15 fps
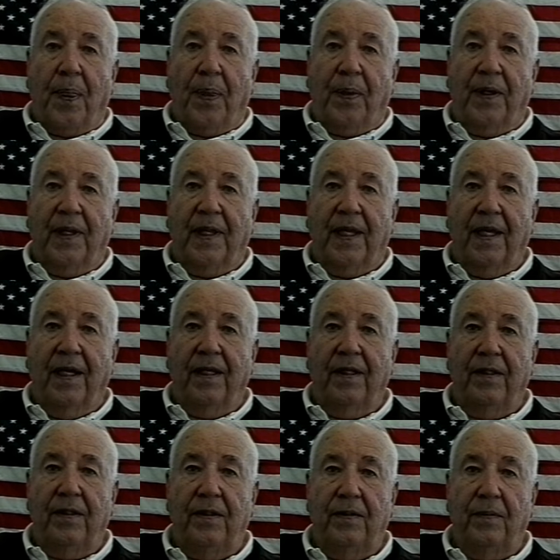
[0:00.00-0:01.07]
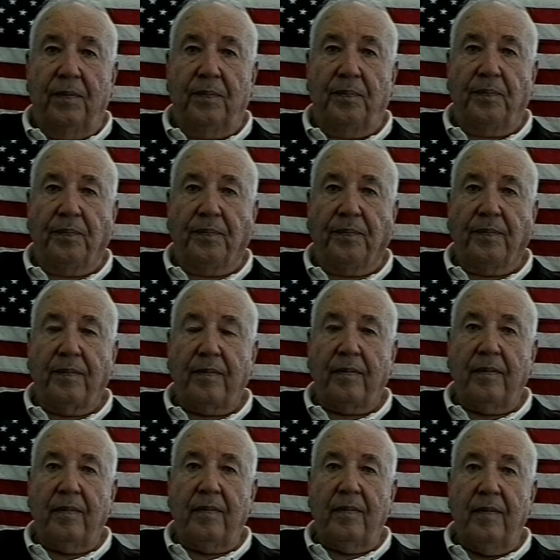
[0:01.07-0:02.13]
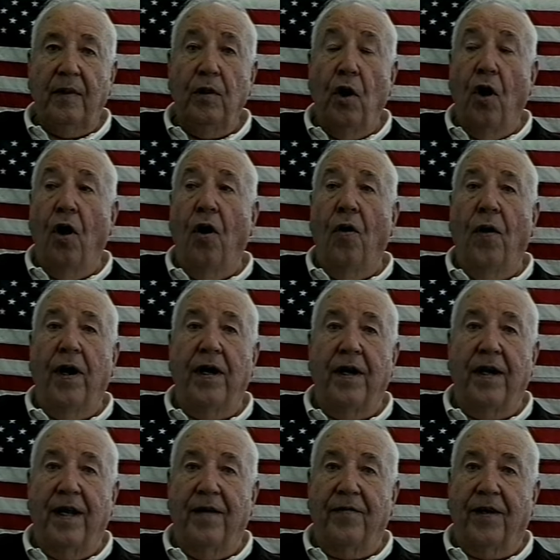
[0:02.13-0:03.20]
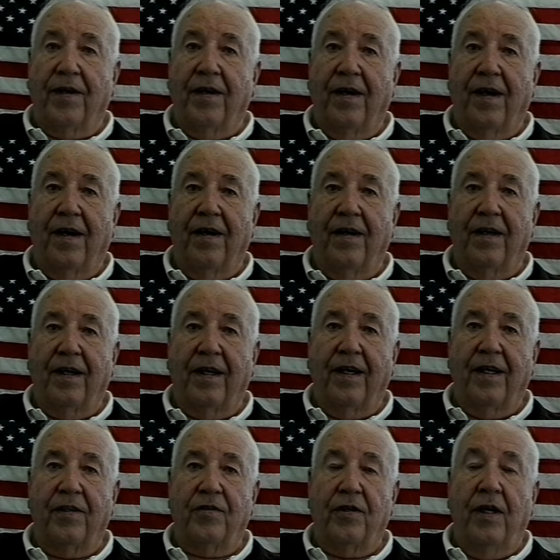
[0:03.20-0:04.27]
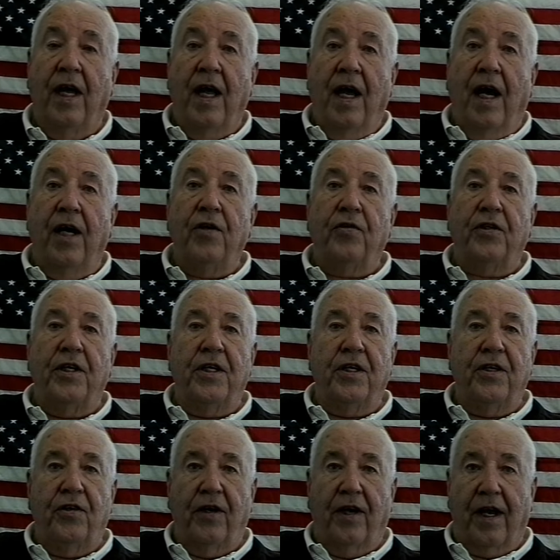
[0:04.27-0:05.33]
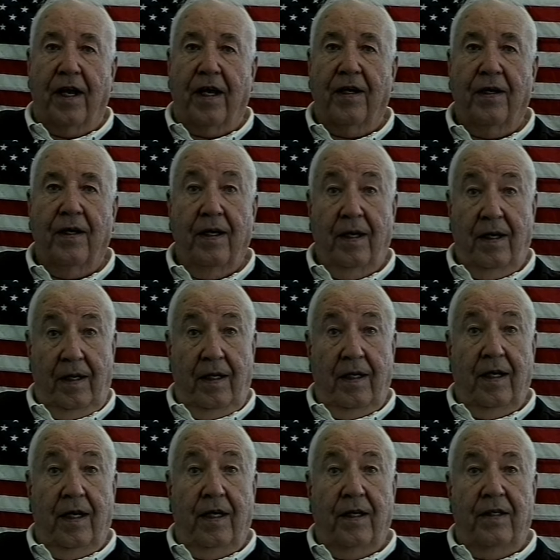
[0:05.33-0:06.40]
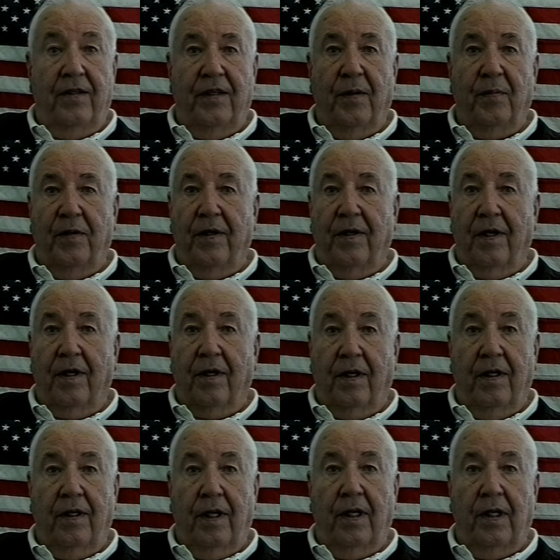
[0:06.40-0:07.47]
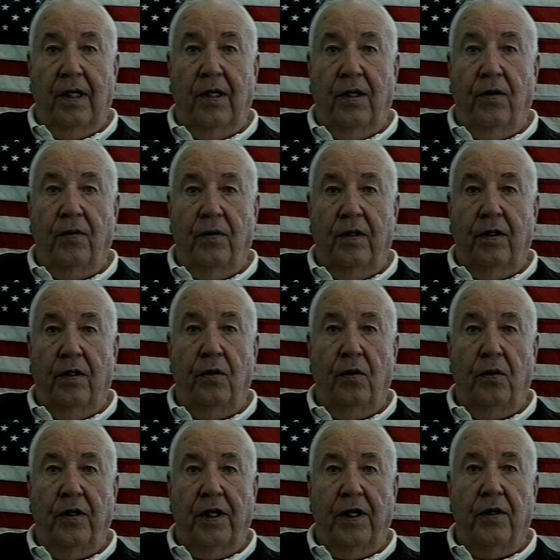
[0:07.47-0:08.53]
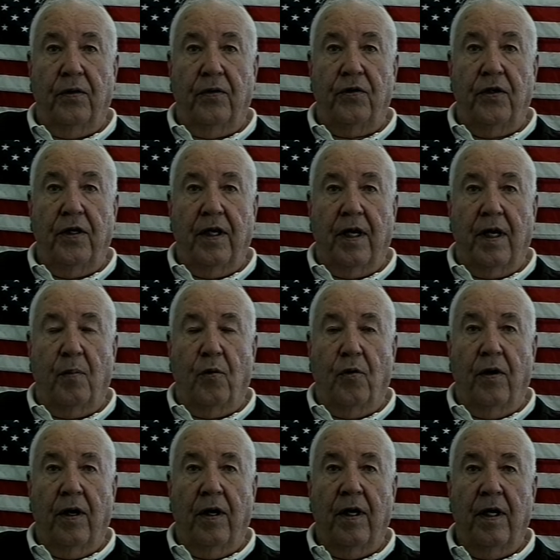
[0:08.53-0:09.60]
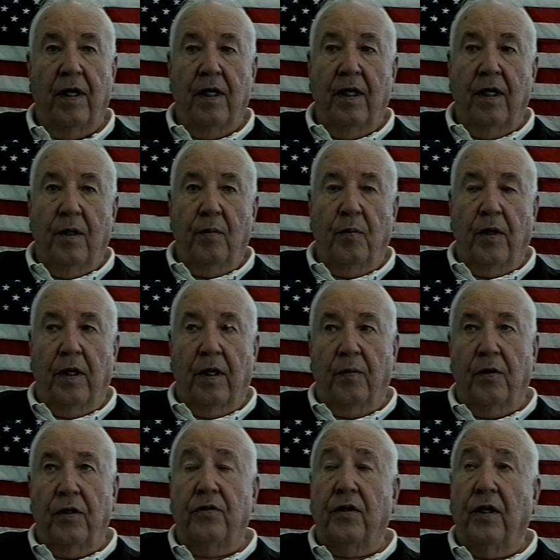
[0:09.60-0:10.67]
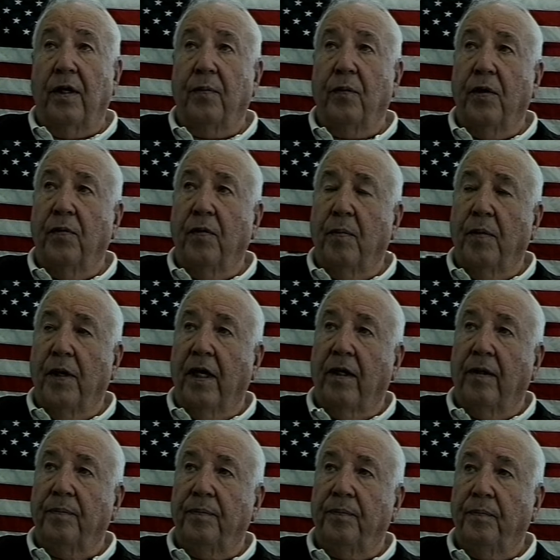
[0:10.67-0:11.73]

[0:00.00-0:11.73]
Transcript: Did you have a car at that time? No, I didn't have a car. And gosh, I used to hitchhike. Now that's something you, you, you don't do or you don't see anymore. But it was, uh, we were about,